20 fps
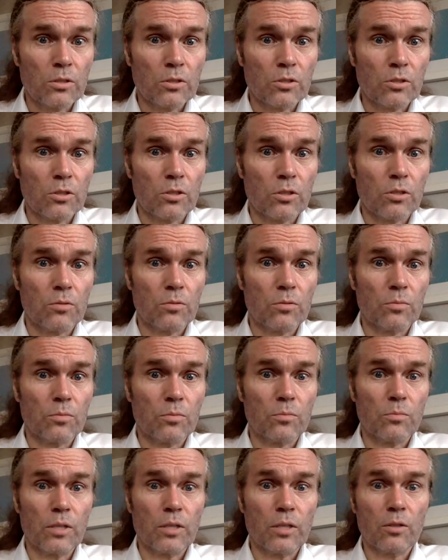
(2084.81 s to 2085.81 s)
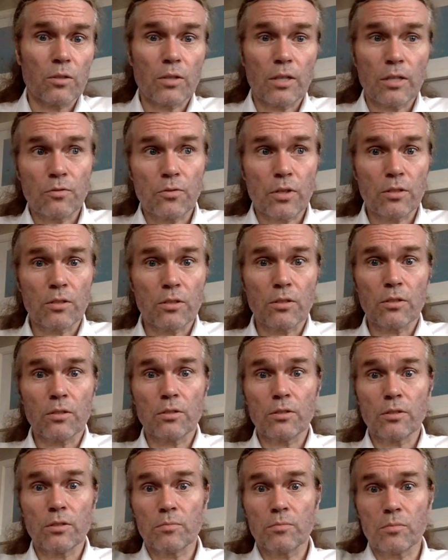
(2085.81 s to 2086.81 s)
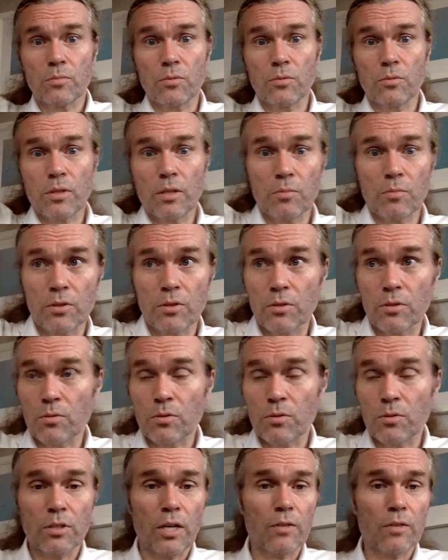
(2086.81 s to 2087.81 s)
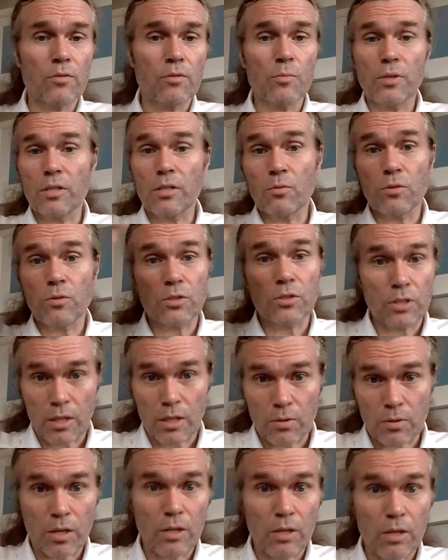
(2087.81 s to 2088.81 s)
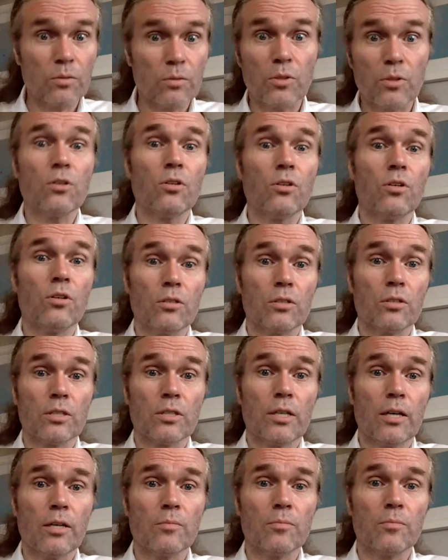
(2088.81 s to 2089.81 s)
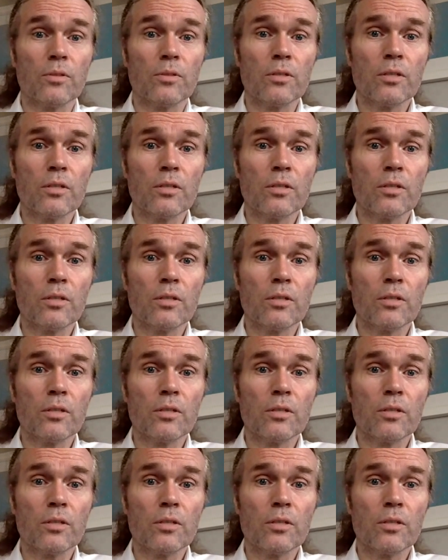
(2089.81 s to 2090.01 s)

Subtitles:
So my grandfather and grandmother, everybody was around me all the time.